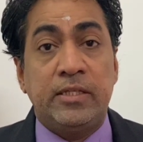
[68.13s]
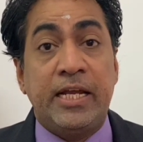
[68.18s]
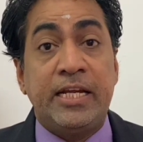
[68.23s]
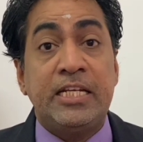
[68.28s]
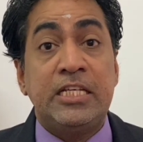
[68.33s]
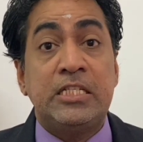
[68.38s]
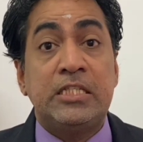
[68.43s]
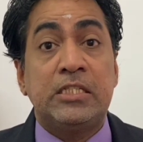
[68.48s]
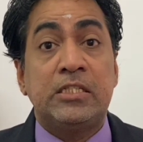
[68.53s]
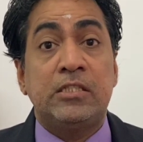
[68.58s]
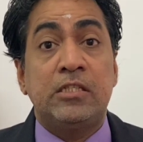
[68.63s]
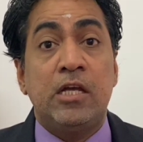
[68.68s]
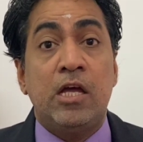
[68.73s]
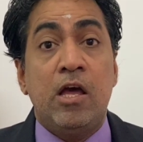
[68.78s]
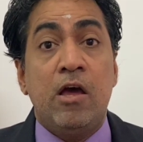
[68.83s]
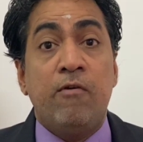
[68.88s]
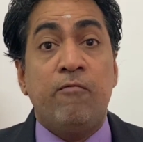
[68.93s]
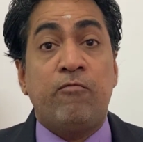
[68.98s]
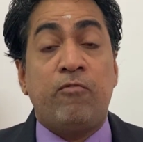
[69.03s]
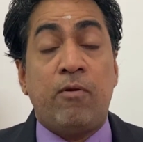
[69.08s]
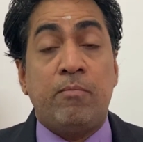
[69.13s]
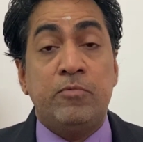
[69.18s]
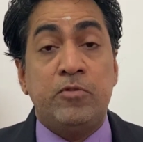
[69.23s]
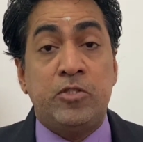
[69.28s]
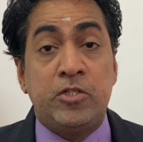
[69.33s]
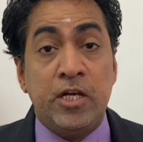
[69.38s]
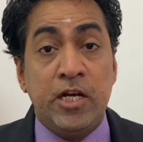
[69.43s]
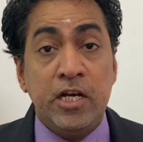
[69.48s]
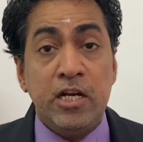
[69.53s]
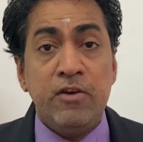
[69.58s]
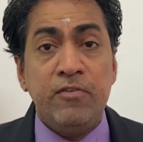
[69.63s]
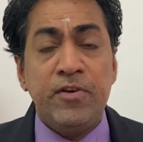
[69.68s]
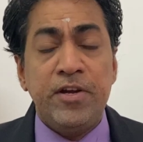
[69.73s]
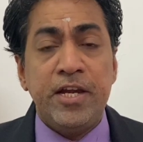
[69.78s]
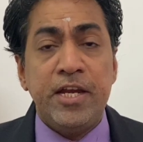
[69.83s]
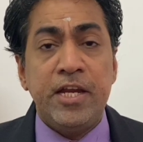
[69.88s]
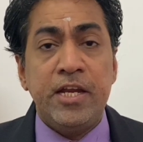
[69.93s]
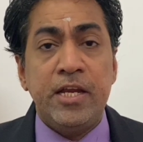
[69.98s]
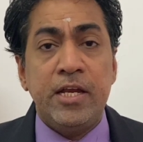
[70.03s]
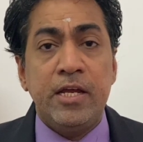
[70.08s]
That is from
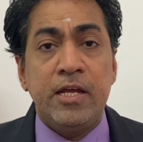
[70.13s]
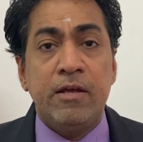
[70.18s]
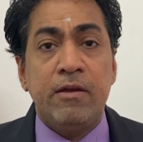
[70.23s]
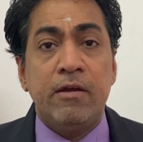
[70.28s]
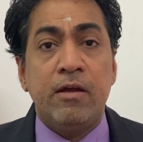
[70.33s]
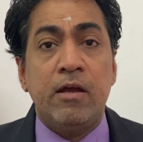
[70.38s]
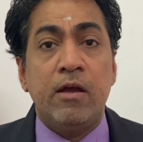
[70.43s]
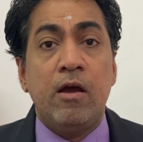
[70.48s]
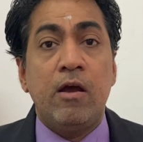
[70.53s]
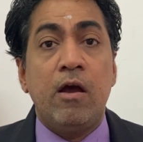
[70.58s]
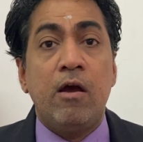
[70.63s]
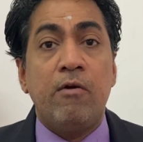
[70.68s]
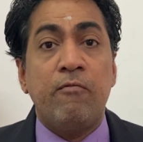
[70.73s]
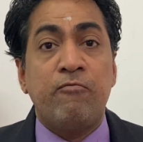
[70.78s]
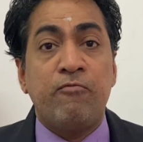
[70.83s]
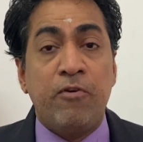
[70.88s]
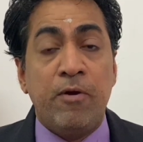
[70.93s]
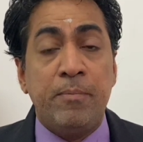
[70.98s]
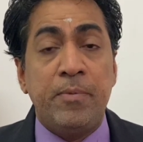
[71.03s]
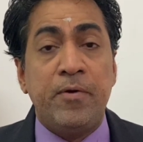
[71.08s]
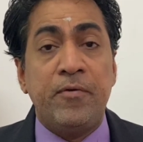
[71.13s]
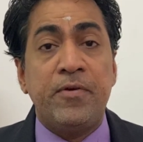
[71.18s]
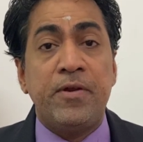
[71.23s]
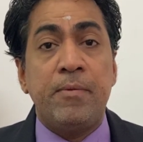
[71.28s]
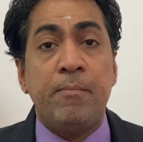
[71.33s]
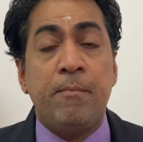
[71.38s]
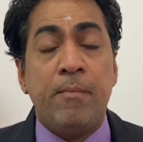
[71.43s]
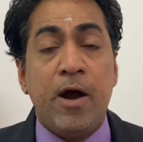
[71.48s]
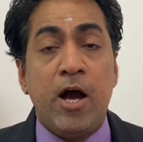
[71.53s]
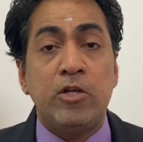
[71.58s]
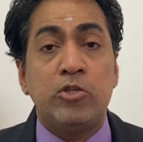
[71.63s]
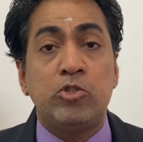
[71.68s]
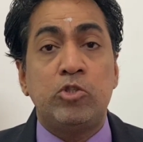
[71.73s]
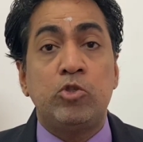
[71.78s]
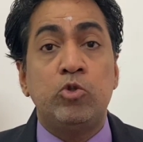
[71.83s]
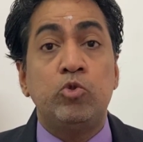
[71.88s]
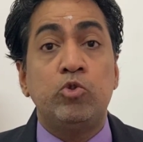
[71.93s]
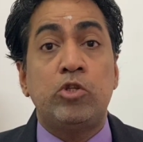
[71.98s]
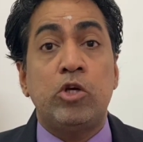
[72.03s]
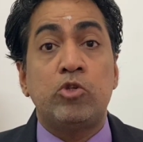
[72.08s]
January, February, March
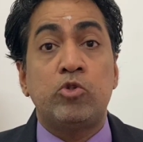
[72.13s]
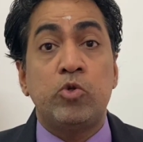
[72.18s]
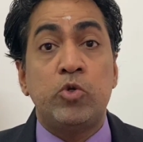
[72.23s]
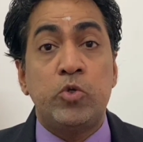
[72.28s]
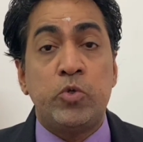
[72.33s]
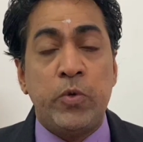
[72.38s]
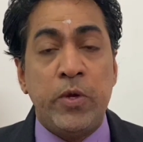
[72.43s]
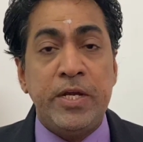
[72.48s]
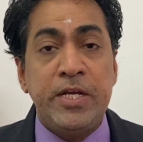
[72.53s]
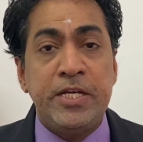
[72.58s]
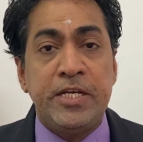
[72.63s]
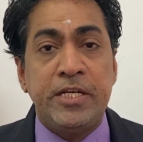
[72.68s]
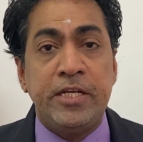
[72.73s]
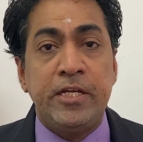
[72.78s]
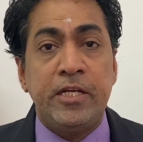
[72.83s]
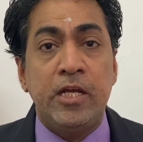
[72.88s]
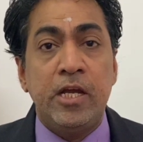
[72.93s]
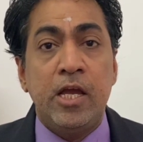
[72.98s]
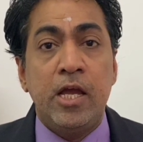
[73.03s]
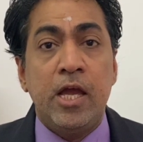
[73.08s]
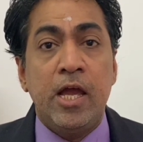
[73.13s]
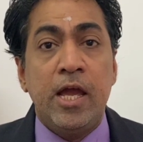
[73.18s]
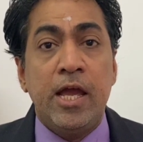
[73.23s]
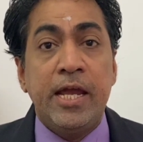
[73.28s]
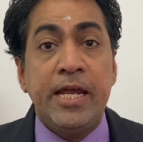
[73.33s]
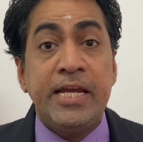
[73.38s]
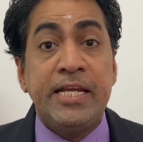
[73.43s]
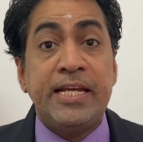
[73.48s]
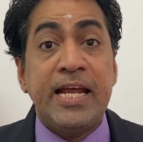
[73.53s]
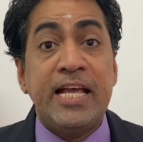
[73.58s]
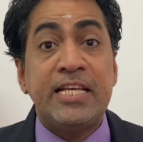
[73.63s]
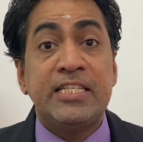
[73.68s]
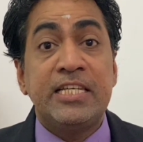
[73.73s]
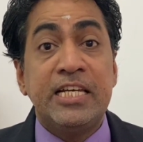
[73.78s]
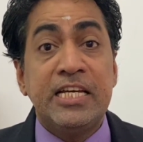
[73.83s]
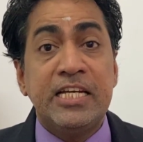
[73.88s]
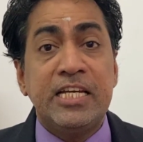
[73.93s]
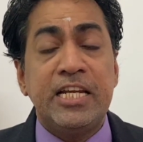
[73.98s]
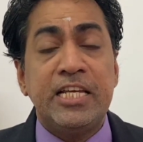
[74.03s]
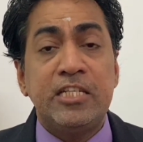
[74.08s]
2020, it has
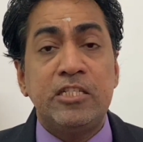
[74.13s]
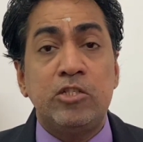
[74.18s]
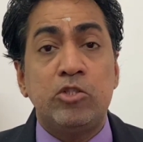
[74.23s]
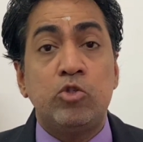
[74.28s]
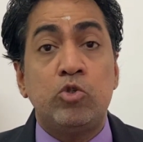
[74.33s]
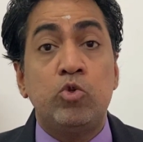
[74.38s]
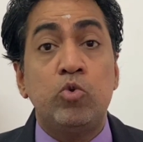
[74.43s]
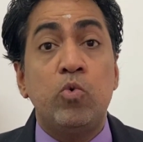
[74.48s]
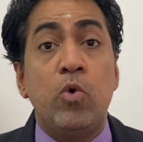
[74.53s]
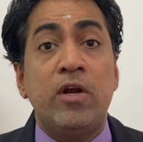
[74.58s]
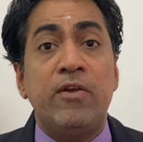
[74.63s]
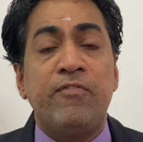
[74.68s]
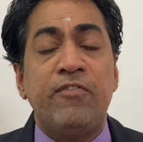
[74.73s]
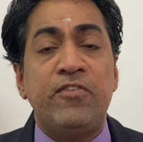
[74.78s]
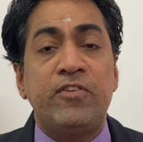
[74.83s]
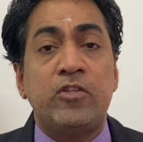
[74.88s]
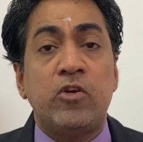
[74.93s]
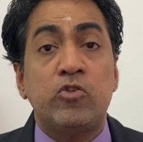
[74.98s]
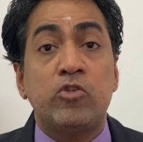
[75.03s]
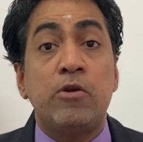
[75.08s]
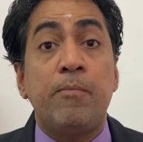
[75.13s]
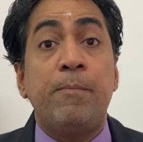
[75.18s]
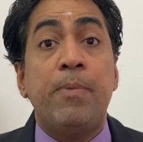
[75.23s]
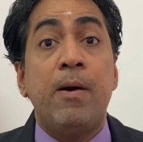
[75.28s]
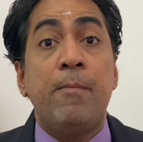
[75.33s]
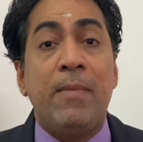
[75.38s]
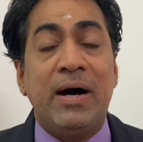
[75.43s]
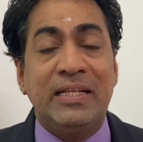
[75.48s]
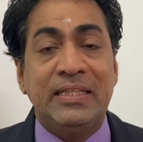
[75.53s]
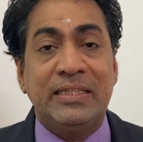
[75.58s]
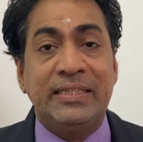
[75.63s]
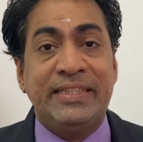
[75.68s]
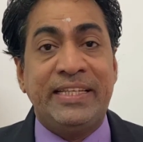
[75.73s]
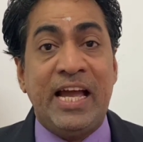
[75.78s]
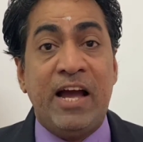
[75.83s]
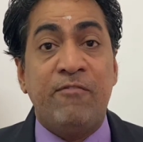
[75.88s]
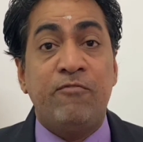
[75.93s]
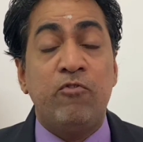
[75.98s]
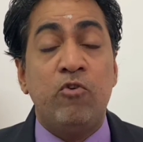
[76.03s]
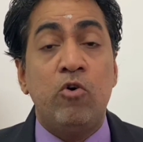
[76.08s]
increased 250,000 per month.
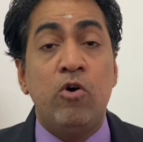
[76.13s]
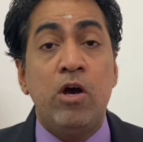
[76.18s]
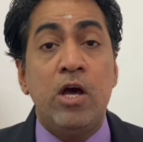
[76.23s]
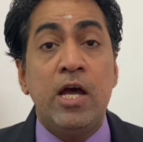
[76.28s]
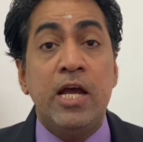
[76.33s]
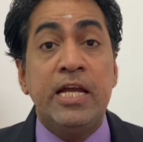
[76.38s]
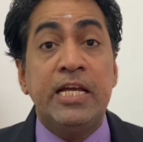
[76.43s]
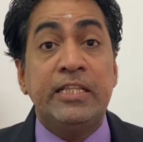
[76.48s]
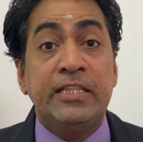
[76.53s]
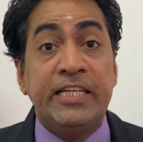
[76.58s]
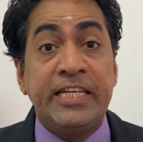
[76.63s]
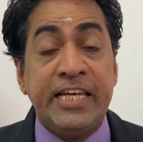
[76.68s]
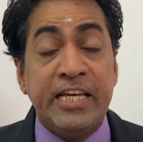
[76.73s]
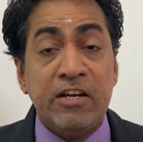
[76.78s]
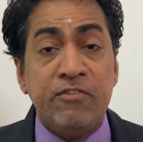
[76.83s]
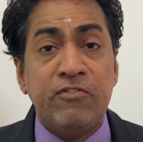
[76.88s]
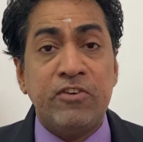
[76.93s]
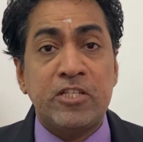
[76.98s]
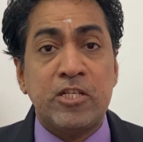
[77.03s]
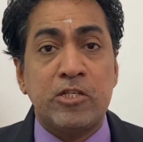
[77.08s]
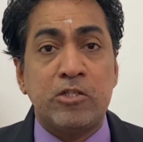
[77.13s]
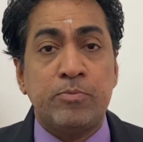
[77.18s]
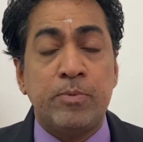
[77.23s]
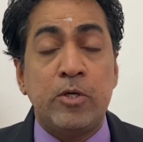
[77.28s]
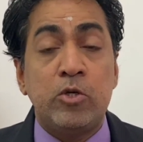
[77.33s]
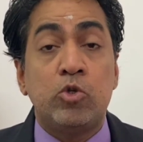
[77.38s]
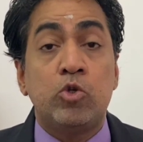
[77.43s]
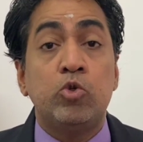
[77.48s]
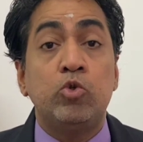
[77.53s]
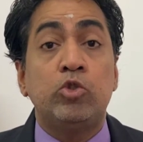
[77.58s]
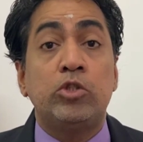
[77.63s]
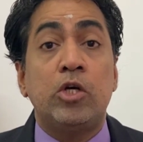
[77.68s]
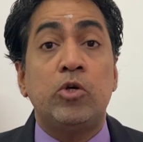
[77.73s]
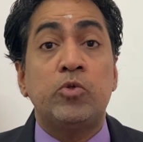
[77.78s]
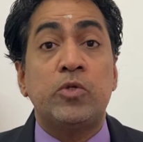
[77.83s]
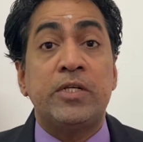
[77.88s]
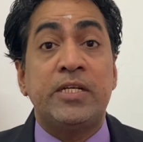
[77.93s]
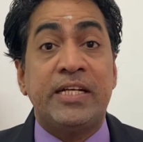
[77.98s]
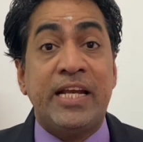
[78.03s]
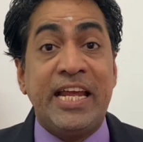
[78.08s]
Therefore, in the year of assessment
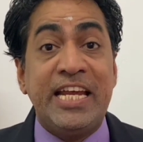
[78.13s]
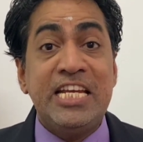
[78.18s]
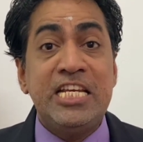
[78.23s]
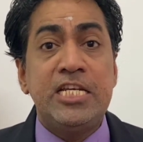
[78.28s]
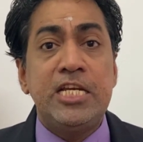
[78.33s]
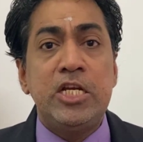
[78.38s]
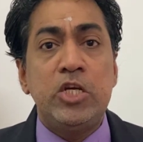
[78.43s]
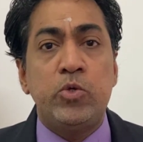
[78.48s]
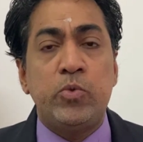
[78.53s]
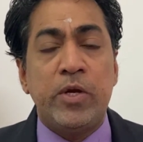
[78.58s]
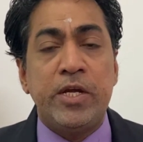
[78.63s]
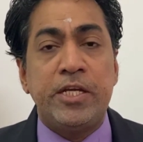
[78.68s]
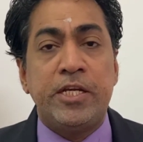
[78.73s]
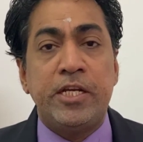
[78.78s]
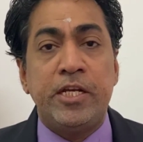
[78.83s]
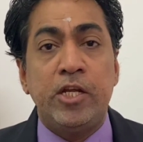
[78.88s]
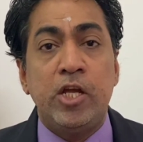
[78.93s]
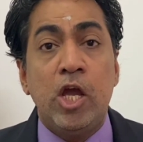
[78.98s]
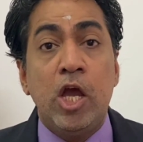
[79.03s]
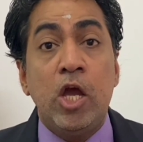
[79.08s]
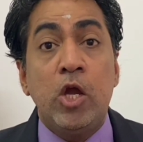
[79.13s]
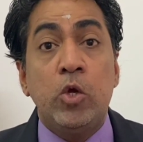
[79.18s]
2019-20,